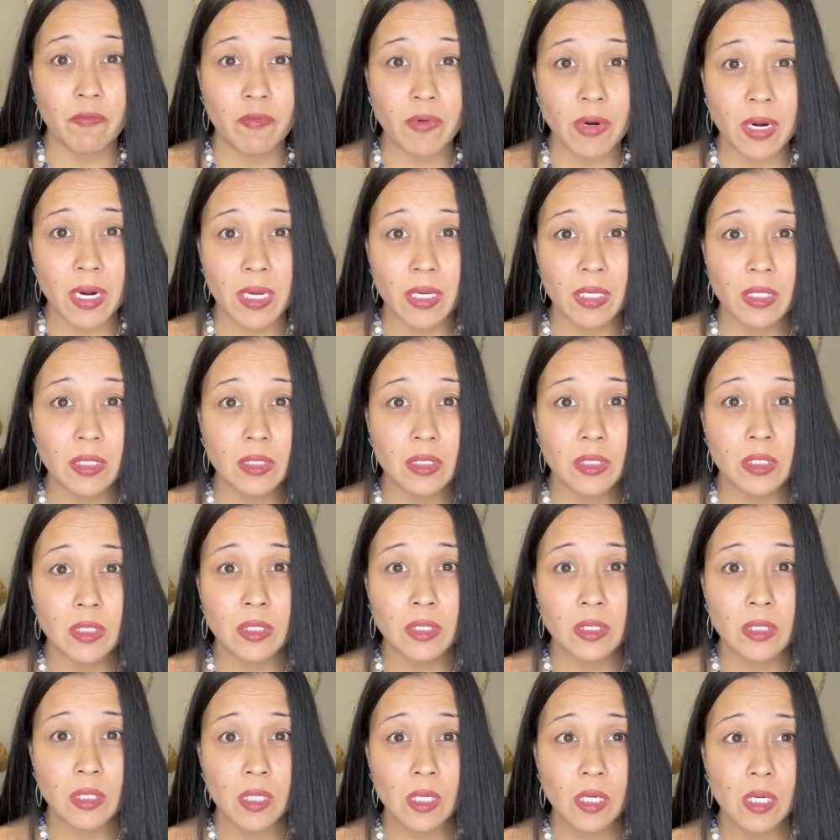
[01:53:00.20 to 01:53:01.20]
fights.
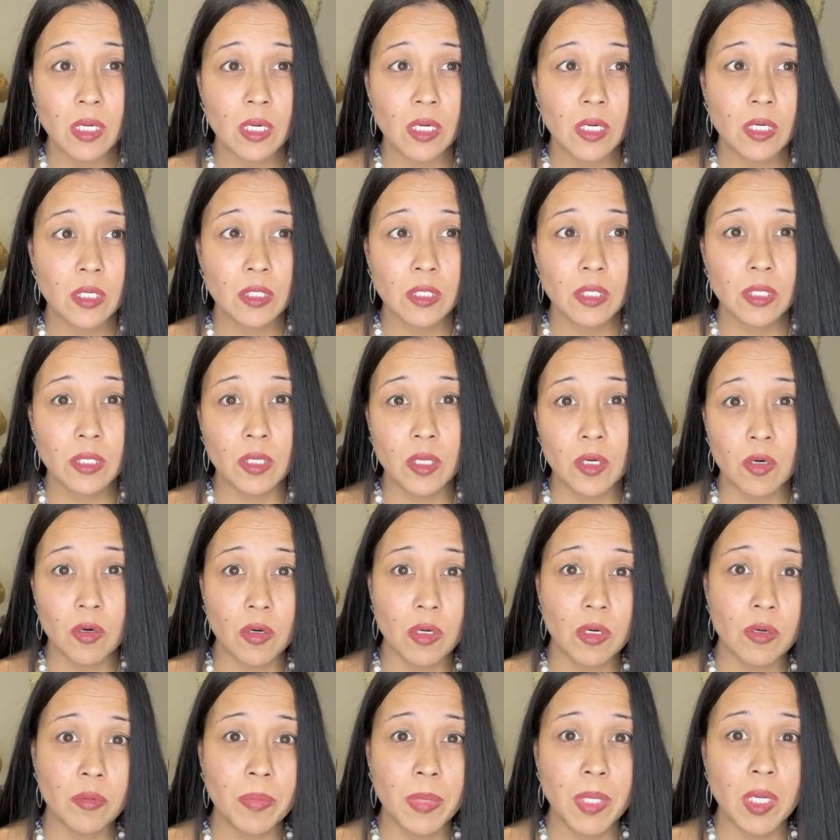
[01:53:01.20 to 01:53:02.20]

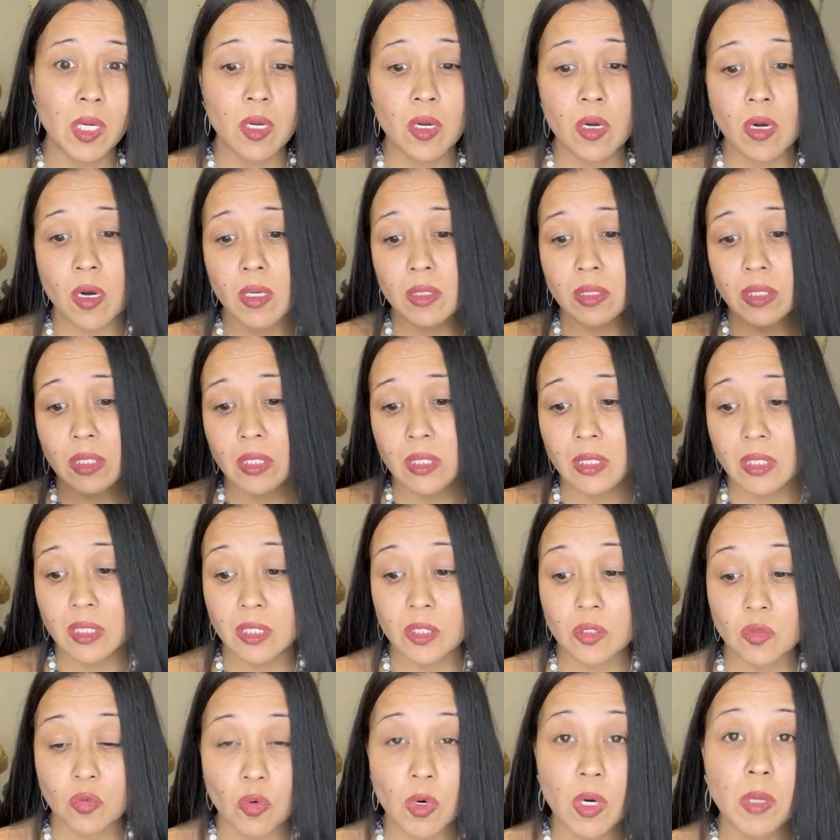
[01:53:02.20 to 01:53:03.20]
It'll be a constant
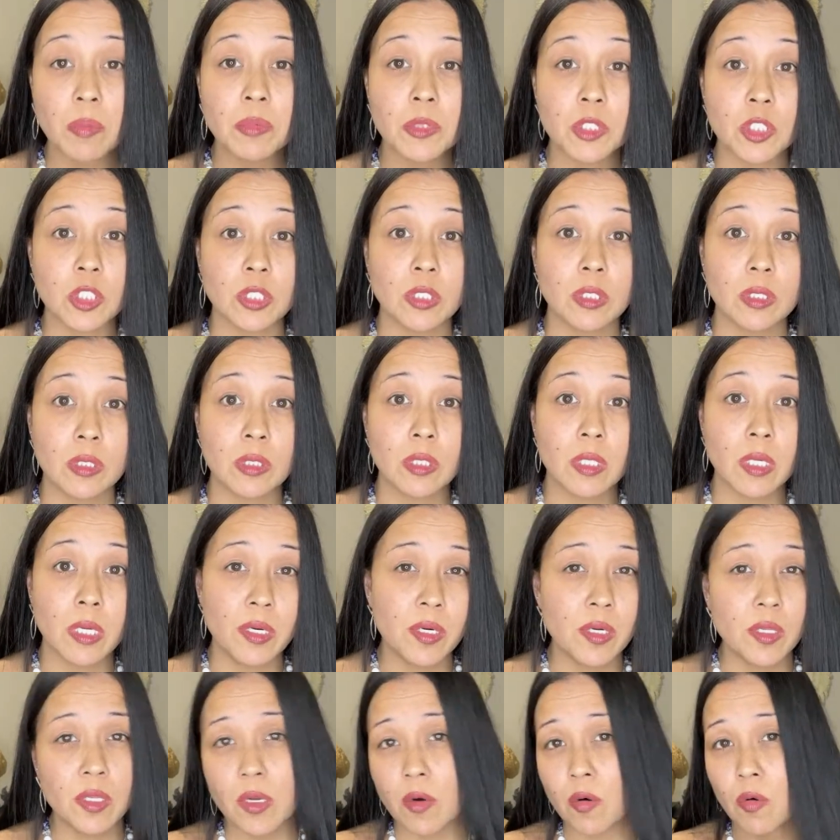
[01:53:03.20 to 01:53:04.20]
disruption.
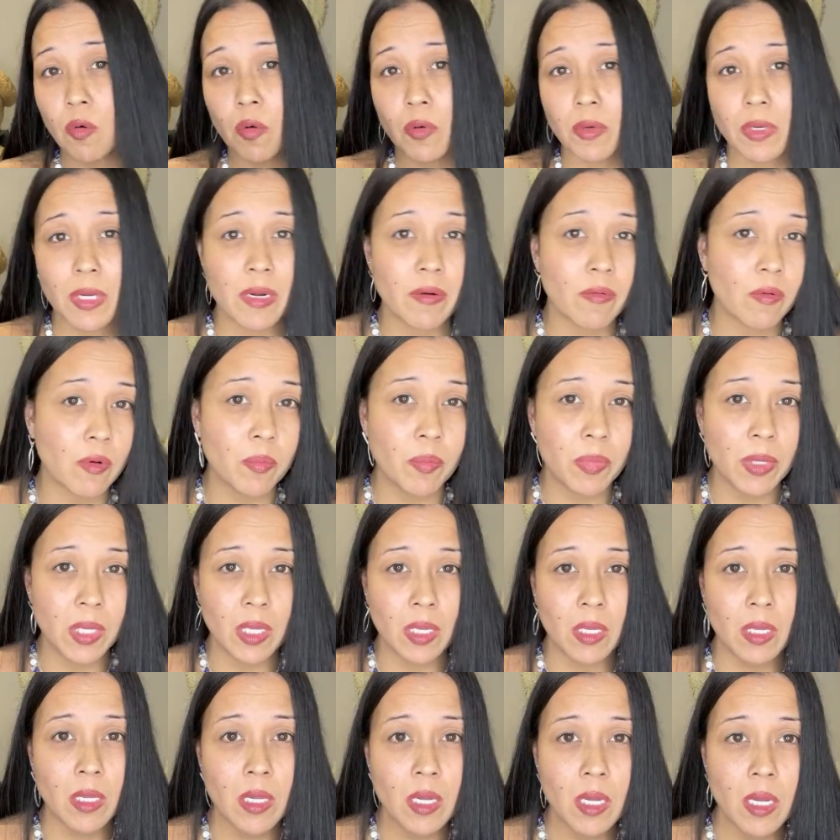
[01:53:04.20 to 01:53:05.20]
And there won't ever
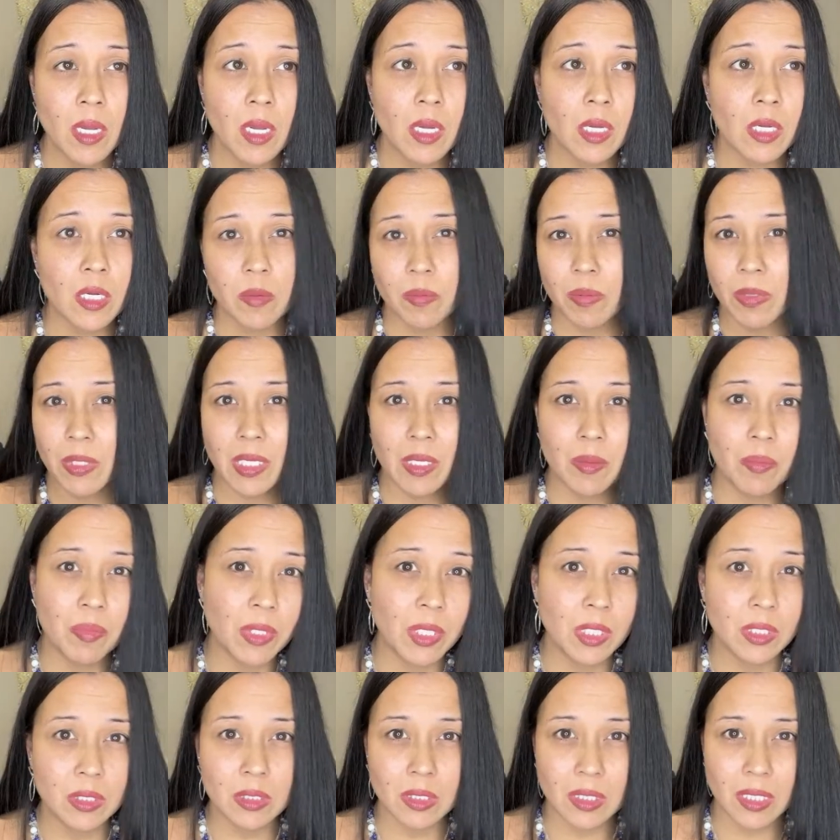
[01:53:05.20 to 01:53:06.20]
be complete
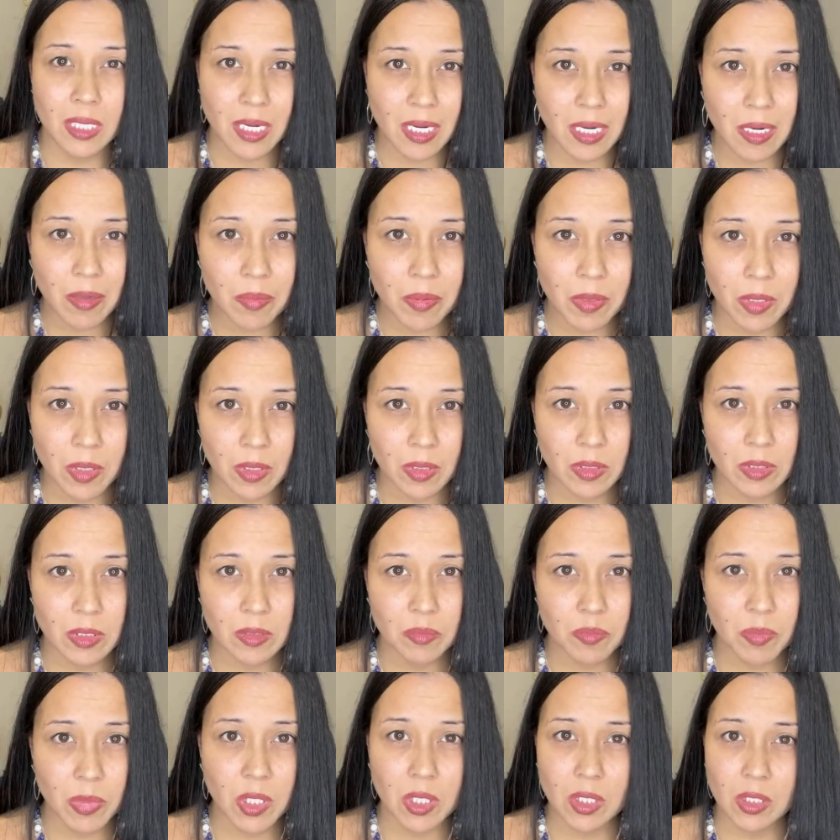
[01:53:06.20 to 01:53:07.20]
peace and happiness
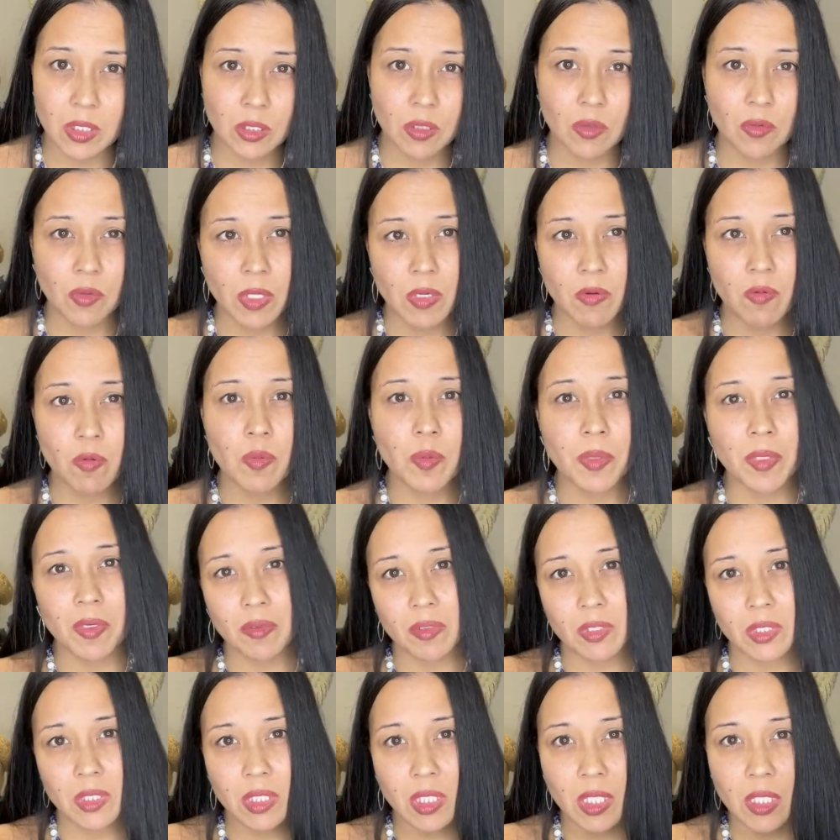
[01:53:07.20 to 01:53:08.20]
because you'll never be able to
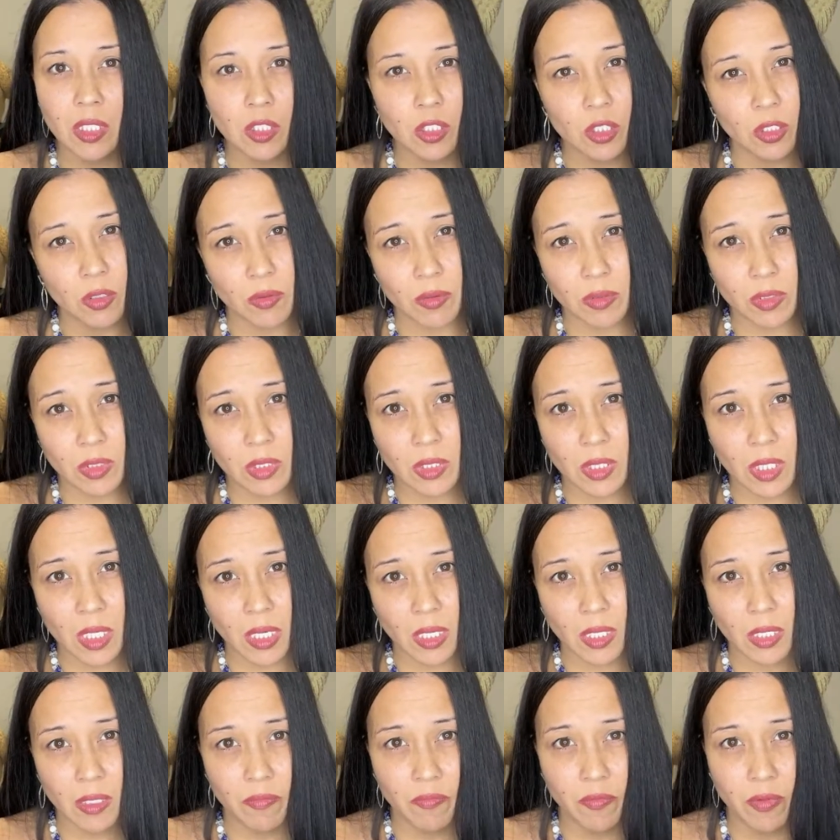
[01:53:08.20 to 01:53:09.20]
see each other's
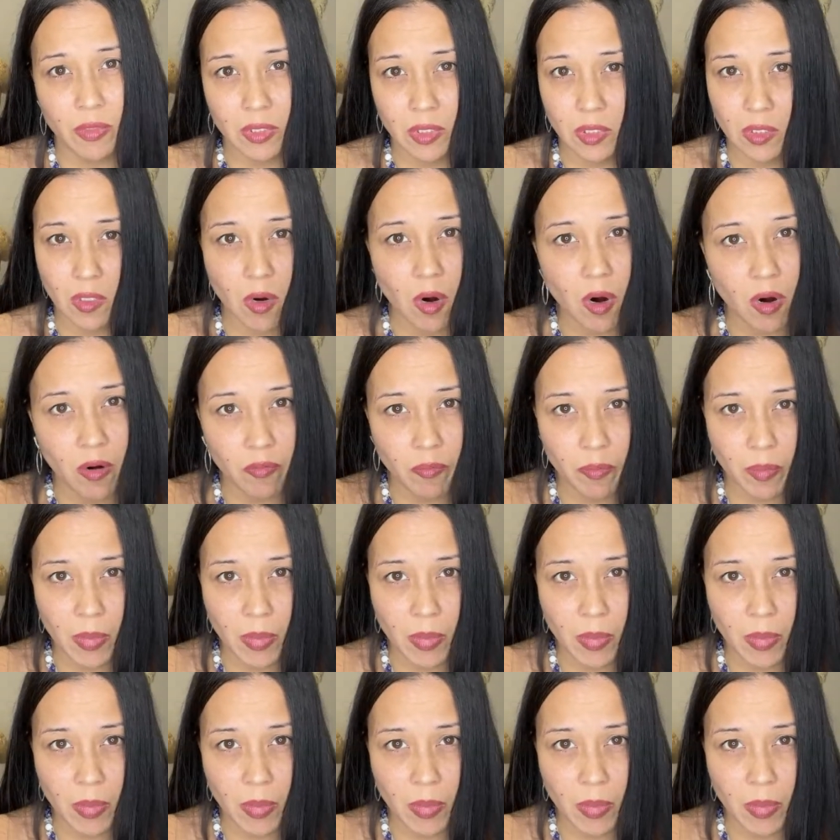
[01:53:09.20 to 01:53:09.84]
side if it's off